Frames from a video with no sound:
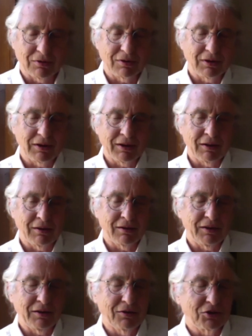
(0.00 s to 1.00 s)
and
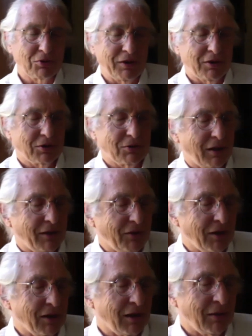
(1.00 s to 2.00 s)
illustrators were having
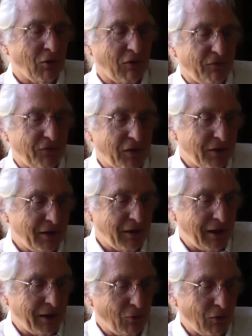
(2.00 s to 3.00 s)
a lot more fun than
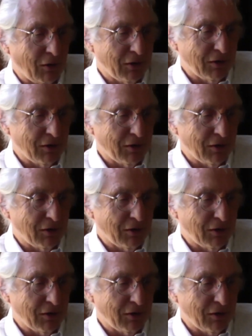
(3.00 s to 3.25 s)
I were.